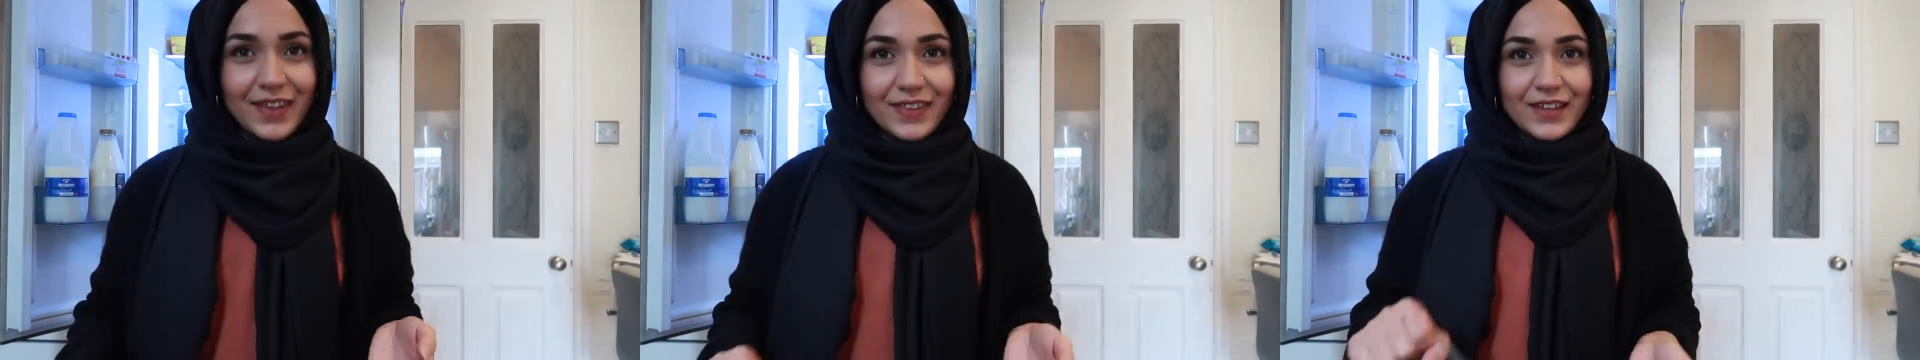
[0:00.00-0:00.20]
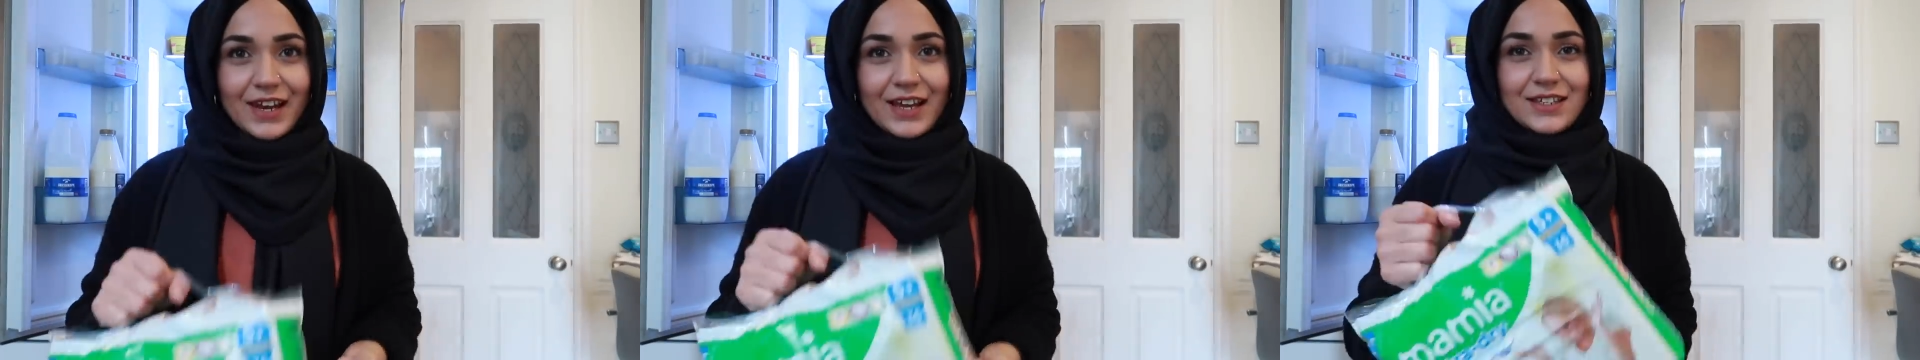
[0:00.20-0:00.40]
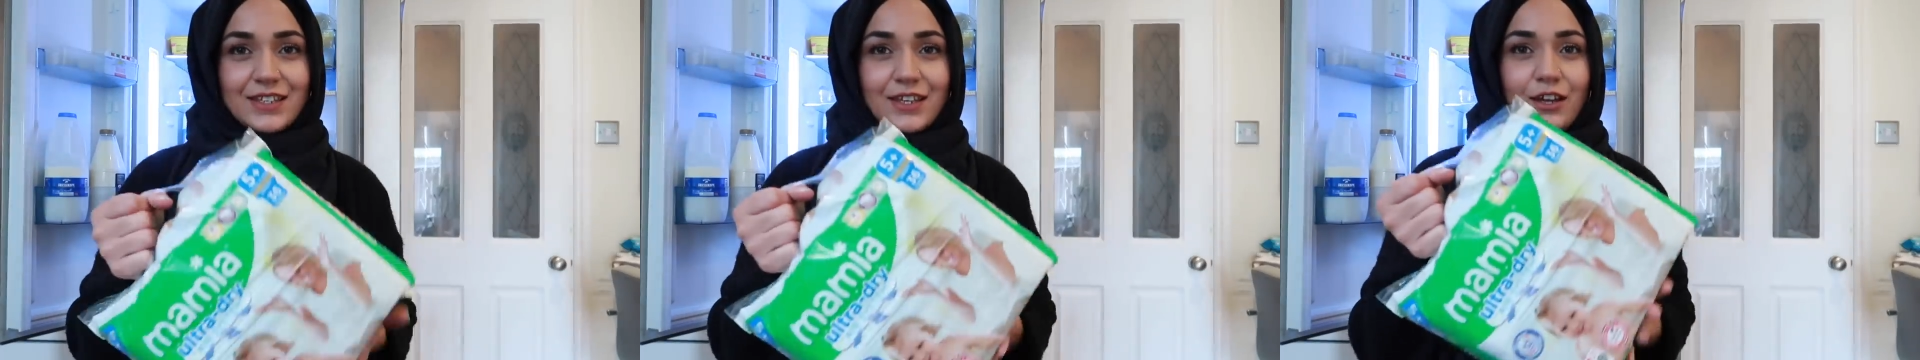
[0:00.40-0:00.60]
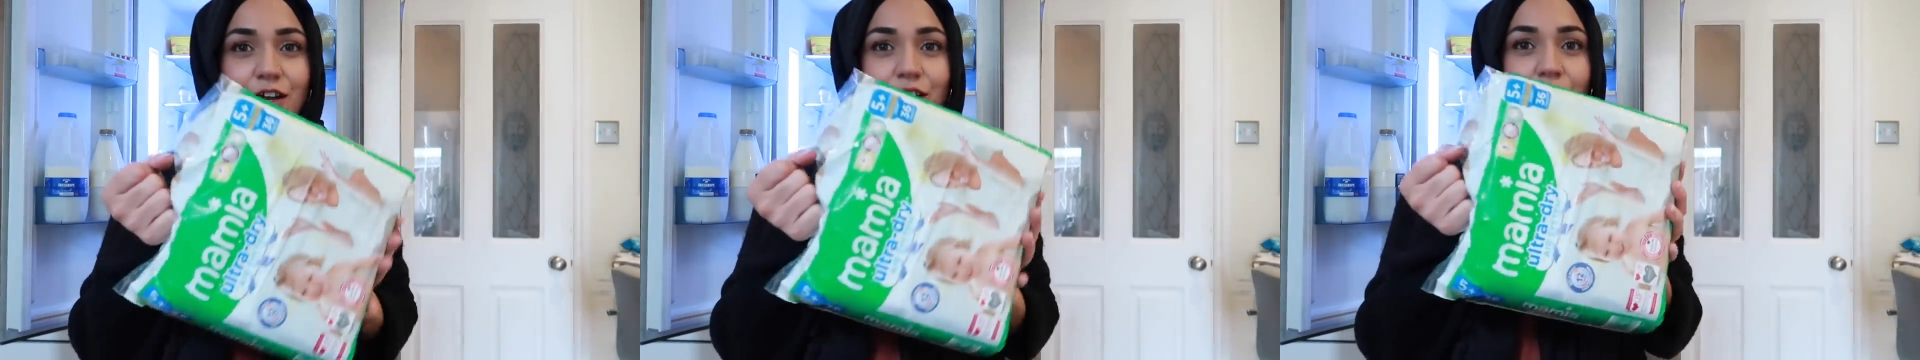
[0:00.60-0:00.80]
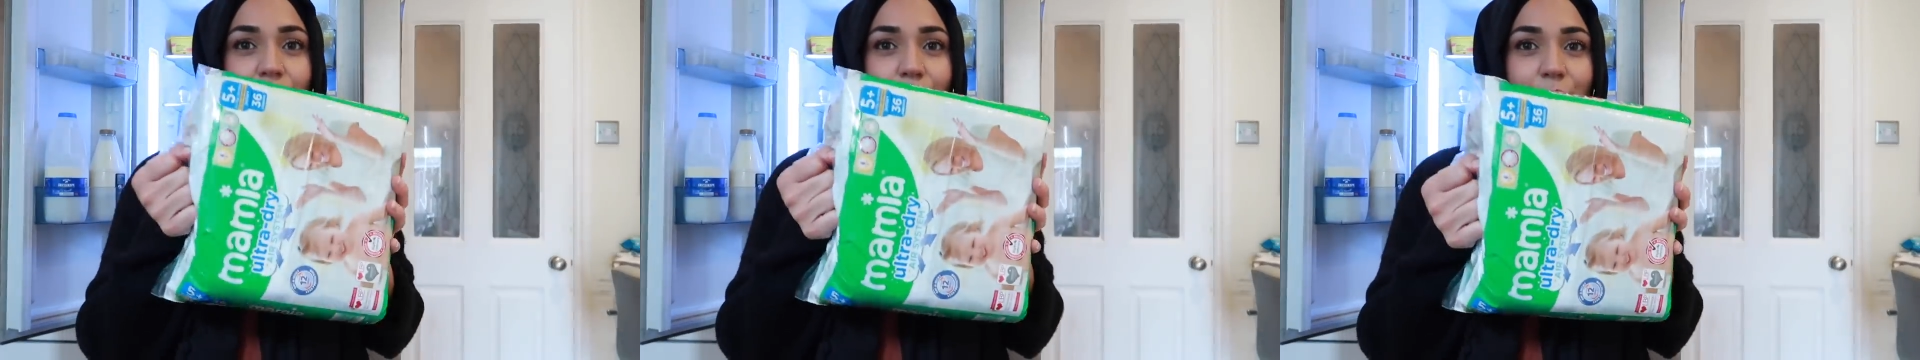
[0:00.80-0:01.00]
then the last thing
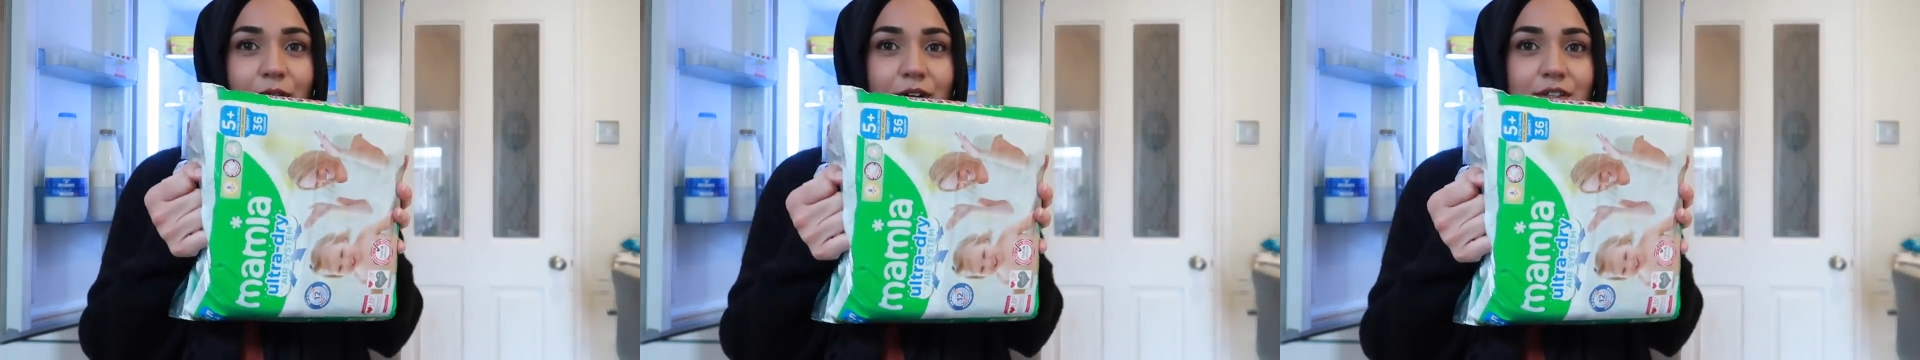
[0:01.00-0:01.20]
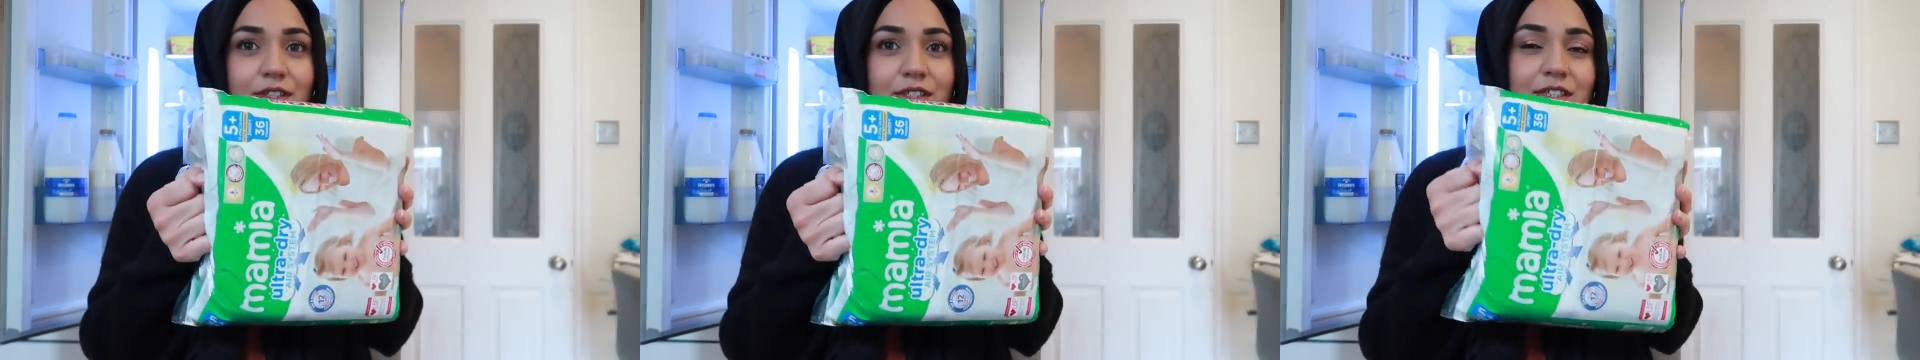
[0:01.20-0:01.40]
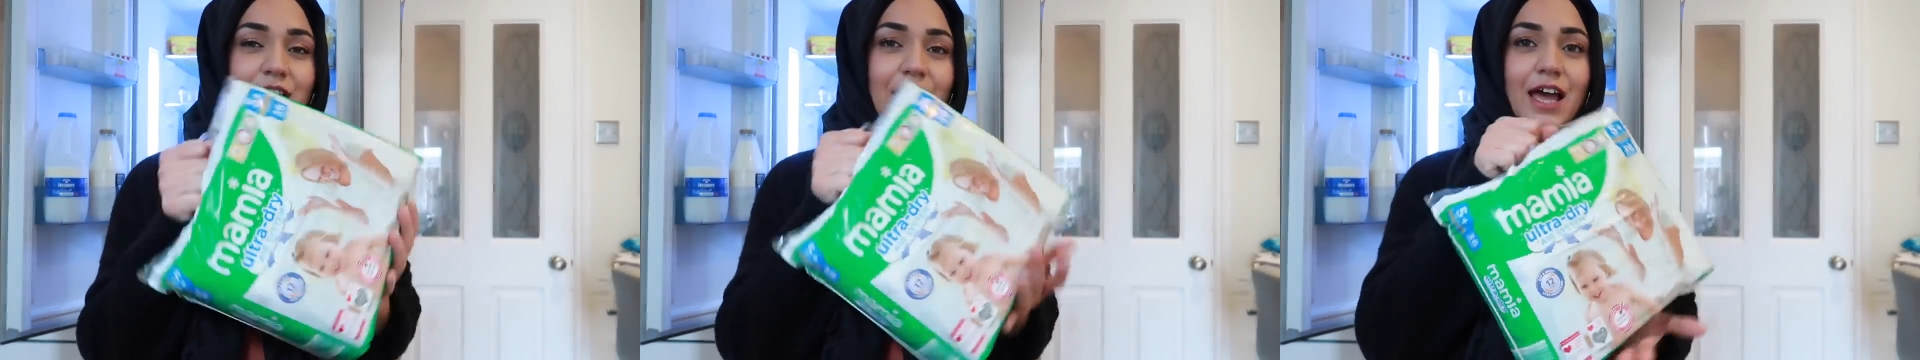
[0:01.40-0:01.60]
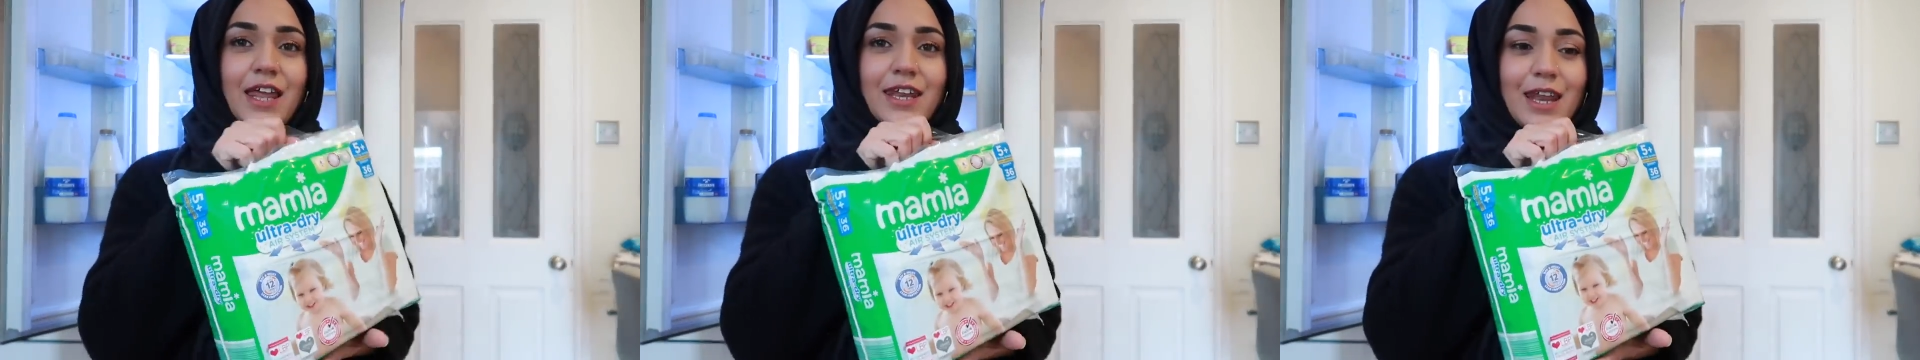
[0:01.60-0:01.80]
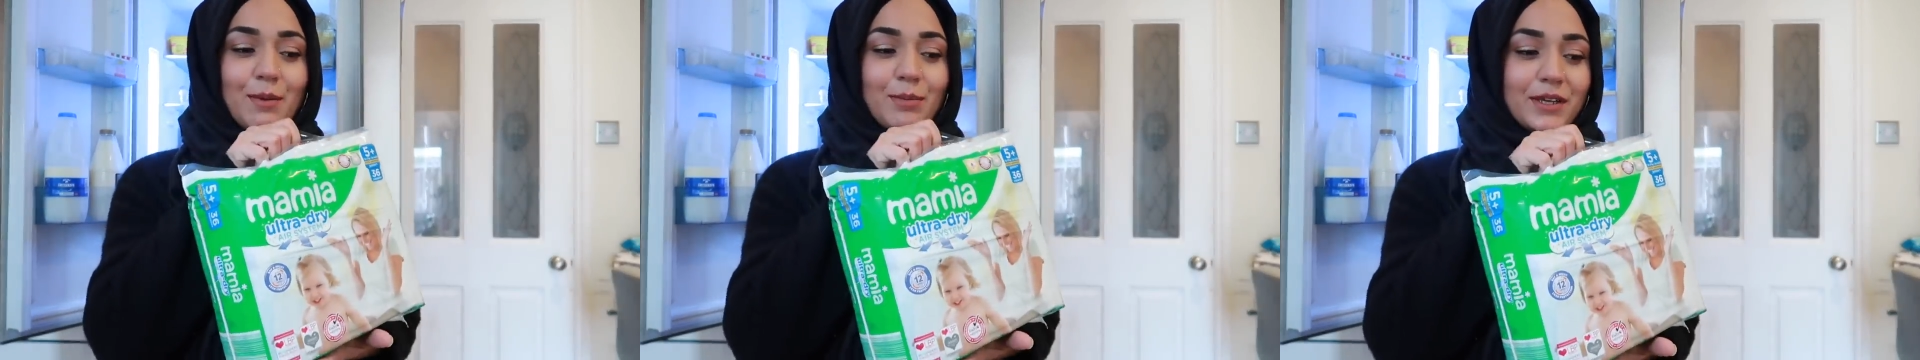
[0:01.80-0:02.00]
I got was
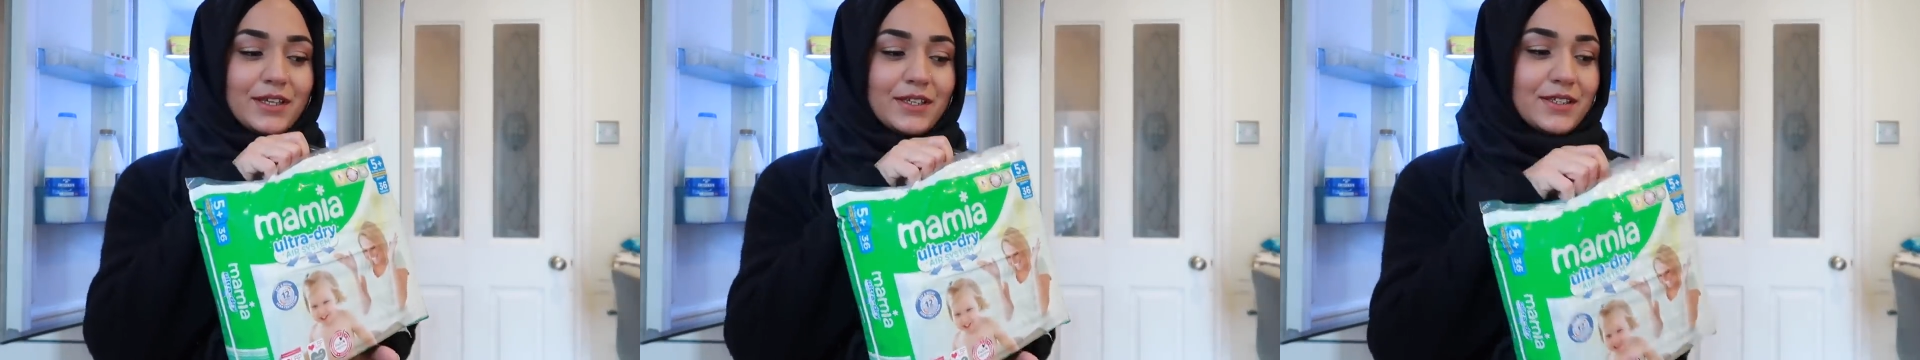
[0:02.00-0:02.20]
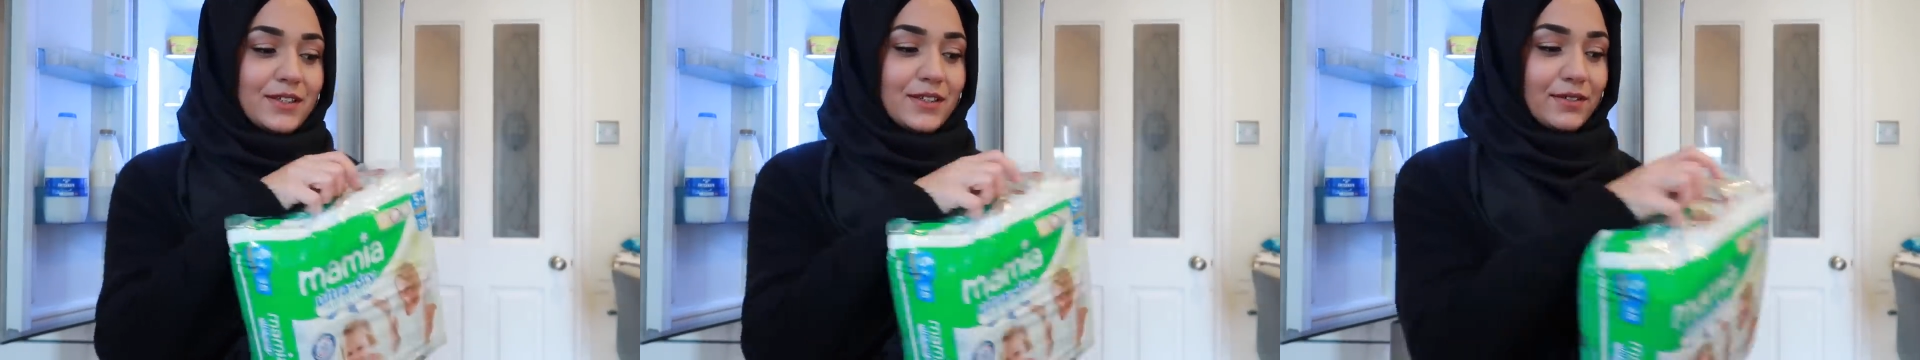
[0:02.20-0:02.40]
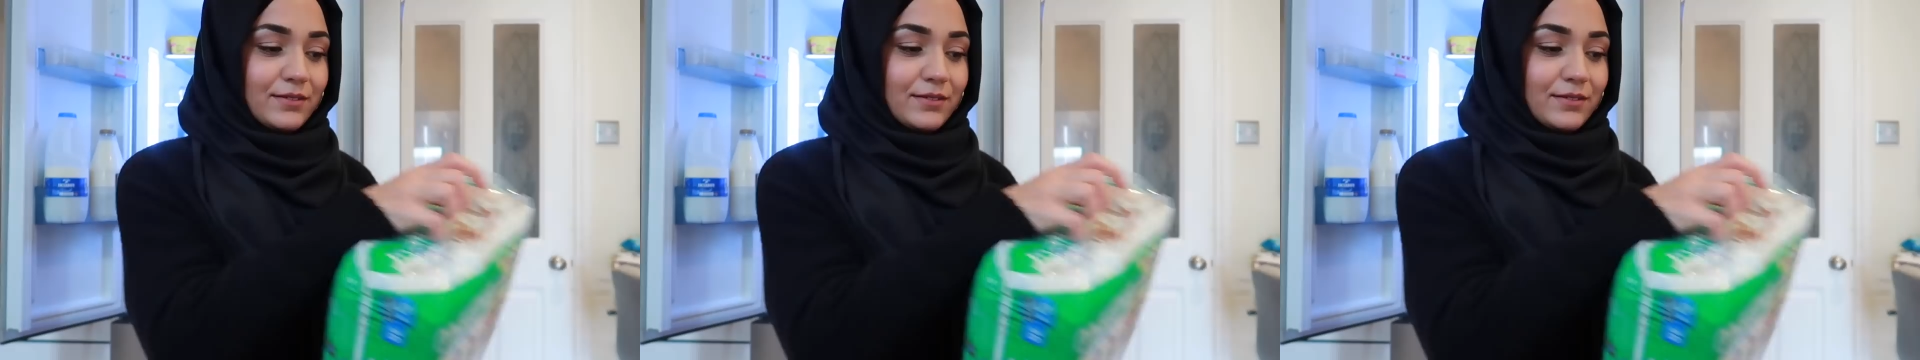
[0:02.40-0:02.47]
nappies.